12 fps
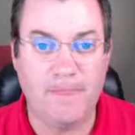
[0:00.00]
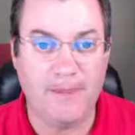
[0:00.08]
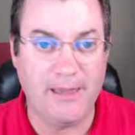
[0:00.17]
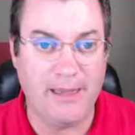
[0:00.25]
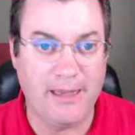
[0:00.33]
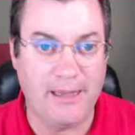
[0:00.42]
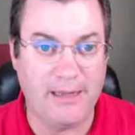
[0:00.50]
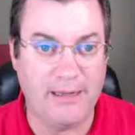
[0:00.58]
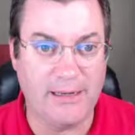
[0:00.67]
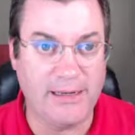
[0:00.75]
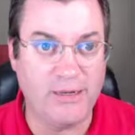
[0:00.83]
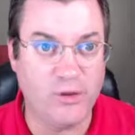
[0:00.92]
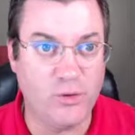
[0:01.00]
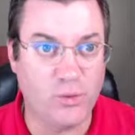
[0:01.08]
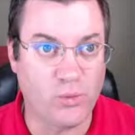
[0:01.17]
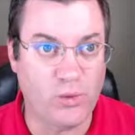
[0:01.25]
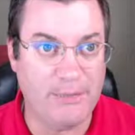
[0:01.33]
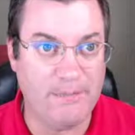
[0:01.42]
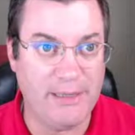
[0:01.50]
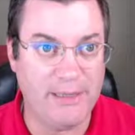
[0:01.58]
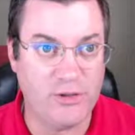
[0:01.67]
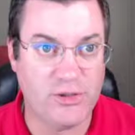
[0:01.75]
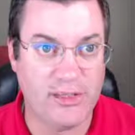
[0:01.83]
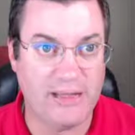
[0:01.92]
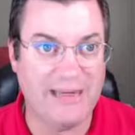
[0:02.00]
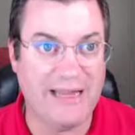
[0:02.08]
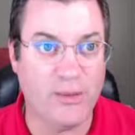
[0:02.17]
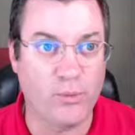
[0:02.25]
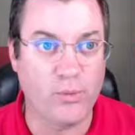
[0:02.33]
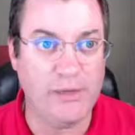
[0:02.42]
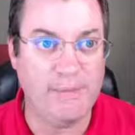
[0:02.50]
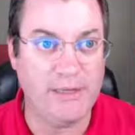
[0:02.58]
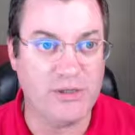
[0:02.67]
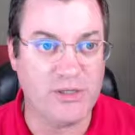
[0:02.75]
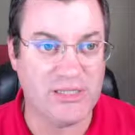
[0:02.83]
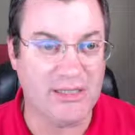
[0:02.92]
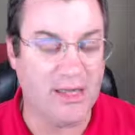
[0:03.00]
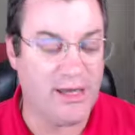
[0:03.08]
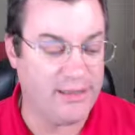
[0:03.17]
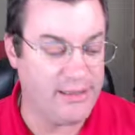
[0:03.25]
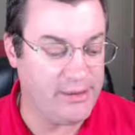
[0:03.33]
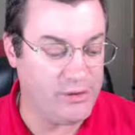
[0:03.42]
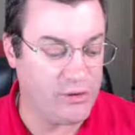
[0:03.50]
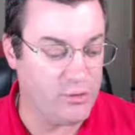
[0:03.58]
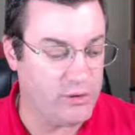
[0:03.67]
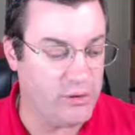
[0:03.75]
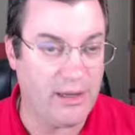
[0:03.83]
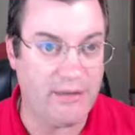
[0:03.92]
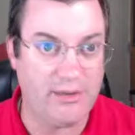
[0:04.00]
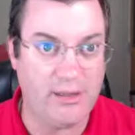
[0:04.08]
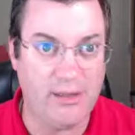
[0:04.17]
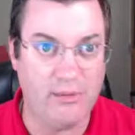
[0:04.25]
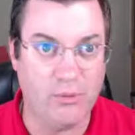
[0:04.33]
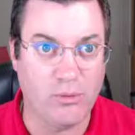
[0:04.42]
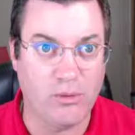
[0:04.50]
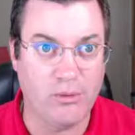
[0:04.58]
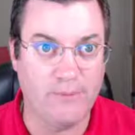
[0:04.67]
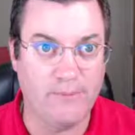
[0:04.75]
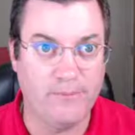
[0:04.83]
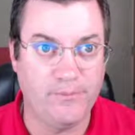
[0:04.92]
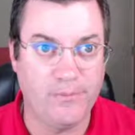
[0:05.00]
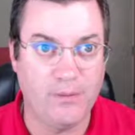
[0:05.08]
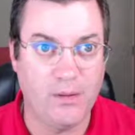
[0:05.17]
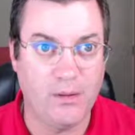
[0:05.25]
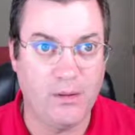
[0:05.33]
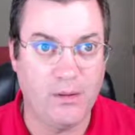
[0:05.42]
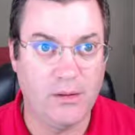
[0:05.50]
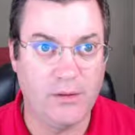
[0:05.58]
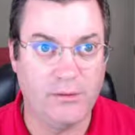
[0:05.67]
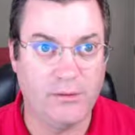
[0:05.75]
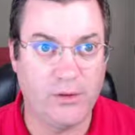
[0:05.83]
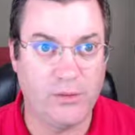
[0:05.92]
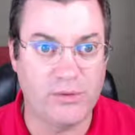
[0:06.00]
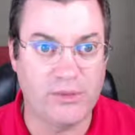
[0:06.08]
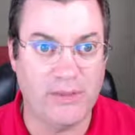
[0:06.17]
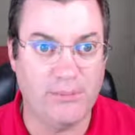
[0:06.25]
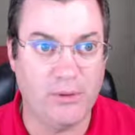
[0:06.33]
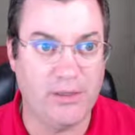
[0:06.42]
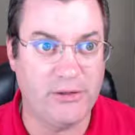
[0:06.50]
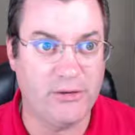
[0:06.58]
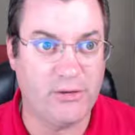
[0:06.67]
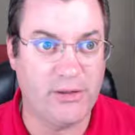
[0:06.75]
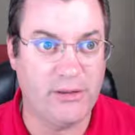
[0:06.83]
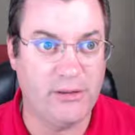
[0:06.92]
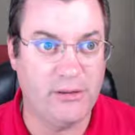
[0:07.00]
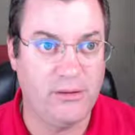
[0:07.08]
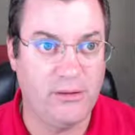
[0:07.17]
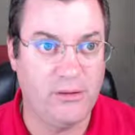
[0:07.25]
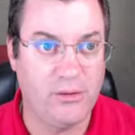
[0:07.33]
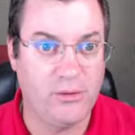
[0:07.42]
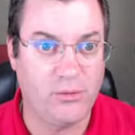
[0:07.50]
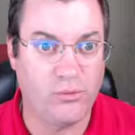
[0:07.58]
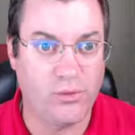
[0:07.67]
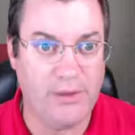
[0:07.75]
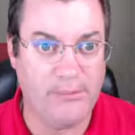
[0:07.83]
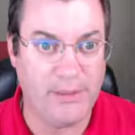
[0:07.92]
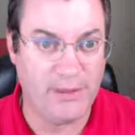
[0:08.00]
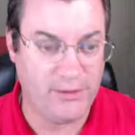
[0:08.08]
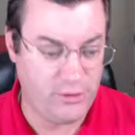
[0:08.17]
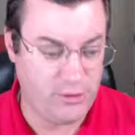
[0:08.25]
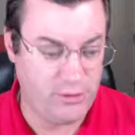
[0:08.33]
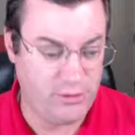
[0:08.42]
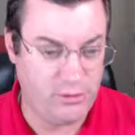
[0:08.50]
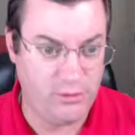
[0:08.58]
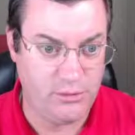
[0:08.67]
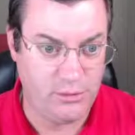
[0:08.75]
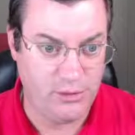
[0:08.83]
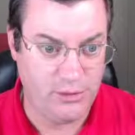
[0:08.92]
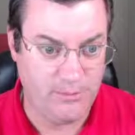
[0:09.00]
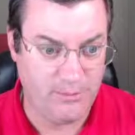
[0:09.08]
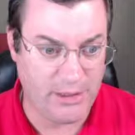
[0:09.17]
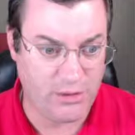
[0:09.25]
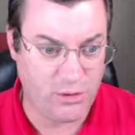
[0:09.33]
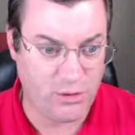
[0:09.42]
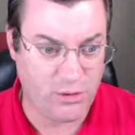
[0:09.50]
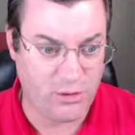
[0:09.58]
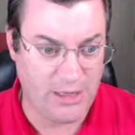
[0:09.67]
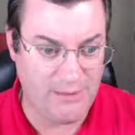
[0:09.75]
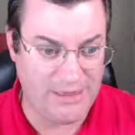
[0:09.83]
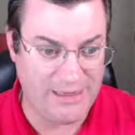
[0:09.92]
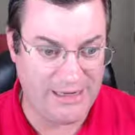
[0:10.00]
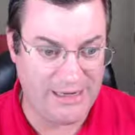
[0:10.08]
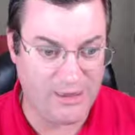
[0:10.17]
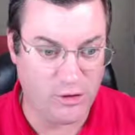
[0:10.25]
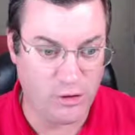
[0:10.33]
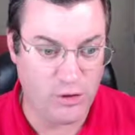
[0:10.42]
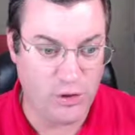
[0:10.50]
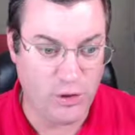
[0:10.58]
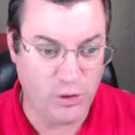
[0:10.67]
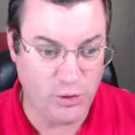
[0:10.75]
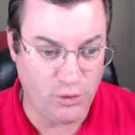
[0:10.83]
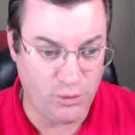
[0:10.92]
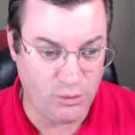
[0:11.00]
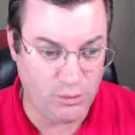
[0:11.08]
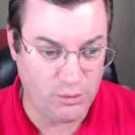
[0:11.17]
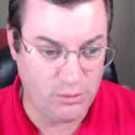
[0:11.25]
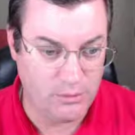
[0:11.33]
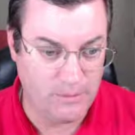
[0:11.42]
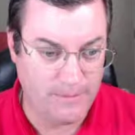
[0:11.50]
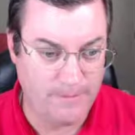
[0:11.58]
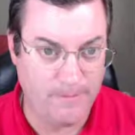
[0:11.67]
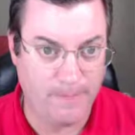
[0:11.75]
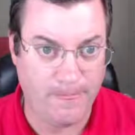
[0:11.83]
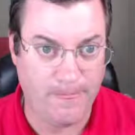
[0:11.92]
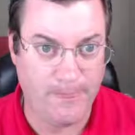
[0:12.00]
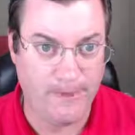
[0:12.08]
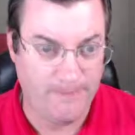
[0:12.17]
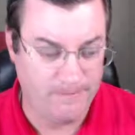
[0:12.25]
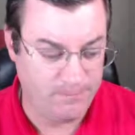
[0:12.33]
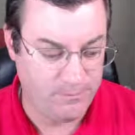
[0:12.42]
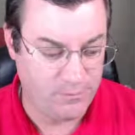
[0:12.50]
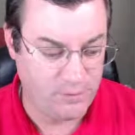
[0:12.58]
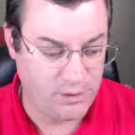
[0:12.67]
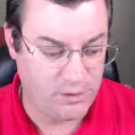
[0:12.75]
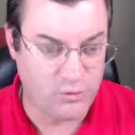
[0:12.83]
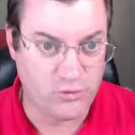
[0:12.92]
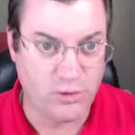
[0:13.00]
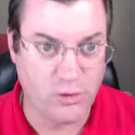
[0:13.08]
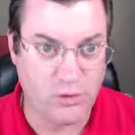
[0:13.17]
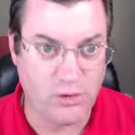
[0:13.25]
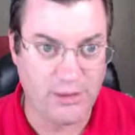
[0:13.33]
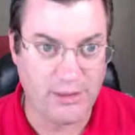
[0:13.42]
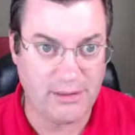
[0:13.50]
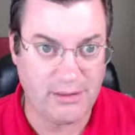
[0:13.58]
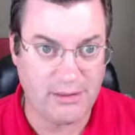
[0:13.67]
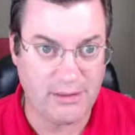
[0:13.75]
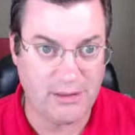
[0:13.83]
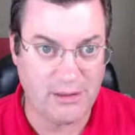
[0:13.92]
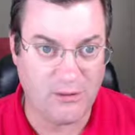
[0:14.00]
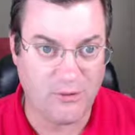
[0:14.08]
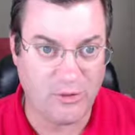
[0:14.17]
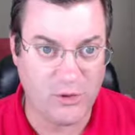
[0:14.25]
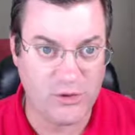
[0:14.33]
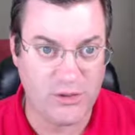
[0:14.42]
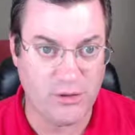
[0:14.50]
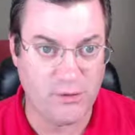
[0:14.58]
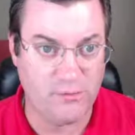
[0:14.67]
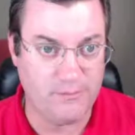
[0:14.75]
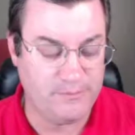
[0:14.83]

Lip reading: And I need to do the repitch thing. Now the repitch is a lot easier when you have a keyboard. So simple entry, repitch, make sure I'm in layer 2, control click the first note.